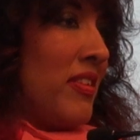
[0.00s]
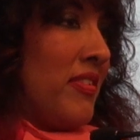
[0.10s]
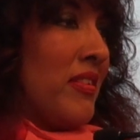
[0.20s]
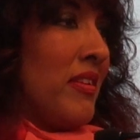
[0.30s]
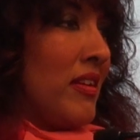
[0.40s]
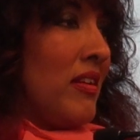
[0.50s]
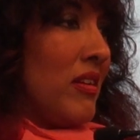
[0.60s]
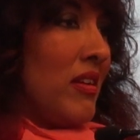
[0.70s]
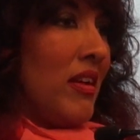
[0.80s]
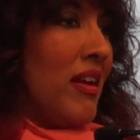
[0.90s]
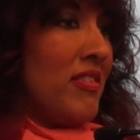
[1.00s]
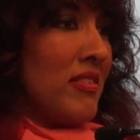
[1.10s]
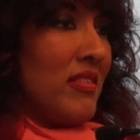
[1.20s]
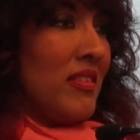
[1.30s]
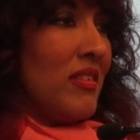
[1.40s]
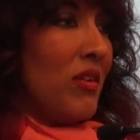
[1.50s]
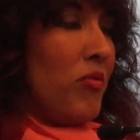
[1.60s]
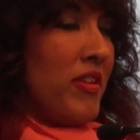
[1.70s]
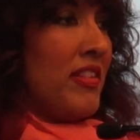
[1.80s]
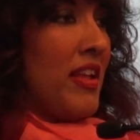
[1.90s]
this has
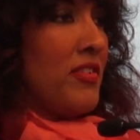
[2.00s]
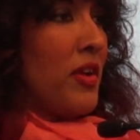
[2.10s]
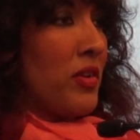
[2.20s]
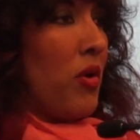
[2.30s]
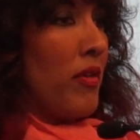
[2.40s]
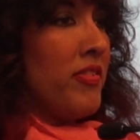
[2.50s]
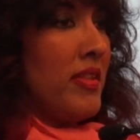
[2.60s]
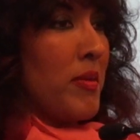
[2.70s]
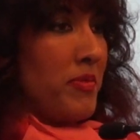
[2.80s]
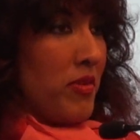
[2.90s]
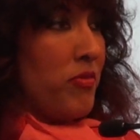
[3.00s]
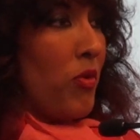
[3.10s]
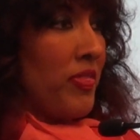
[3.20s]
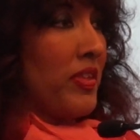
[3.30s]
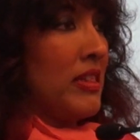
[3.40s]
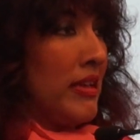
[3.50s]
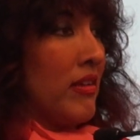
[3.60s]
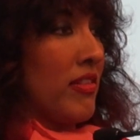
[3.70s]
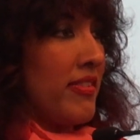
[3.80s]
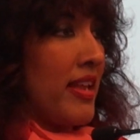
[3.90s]
obviously has no concept of what the
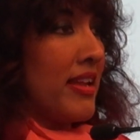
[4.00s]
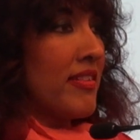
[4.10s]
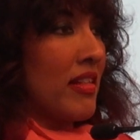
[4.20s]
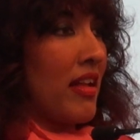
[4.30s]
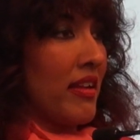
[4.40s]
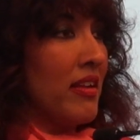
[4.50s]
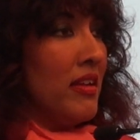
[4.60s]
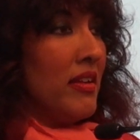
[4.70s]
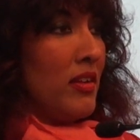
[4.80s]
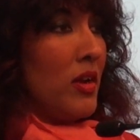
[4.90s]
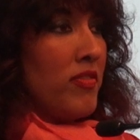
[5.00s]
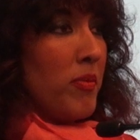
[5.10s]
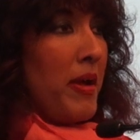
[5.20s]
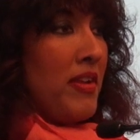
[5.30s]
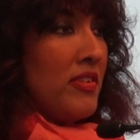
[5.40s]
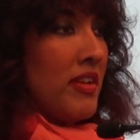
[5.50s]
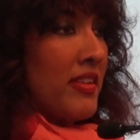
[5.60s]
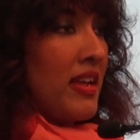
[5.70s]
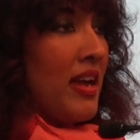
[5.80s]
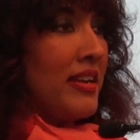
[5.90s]
clinical setting is like. You know, if the patient has
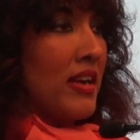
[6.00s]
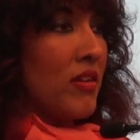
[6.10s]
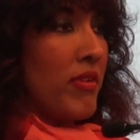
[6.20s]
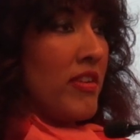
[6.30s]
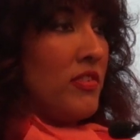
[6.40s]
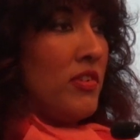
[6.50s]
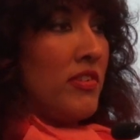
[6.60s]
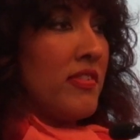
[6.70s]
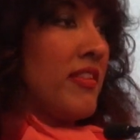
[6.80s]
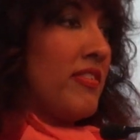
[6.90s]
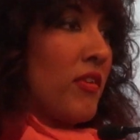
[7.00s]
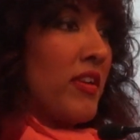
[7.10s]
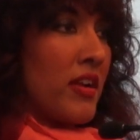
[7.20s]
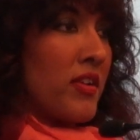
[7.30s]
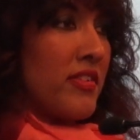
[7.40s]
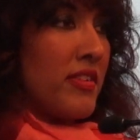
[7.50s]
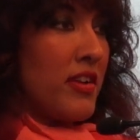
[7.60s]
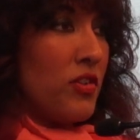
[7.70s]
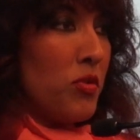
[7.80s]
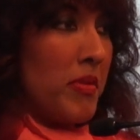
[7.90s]
a cardiac arrest, you just say, sorry, I've got to
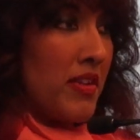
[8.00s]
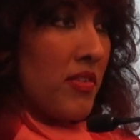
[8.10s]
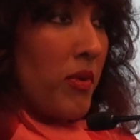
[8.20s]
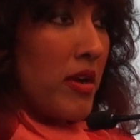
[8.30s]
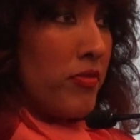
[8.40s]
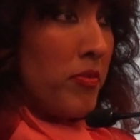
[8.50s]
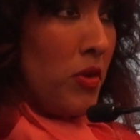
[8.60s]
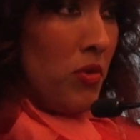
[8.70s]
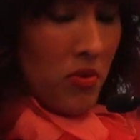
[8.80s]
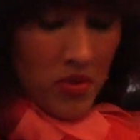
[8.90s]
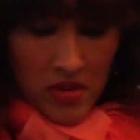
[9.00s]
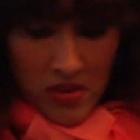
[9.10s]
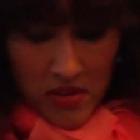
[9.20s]
stay two metres away from you.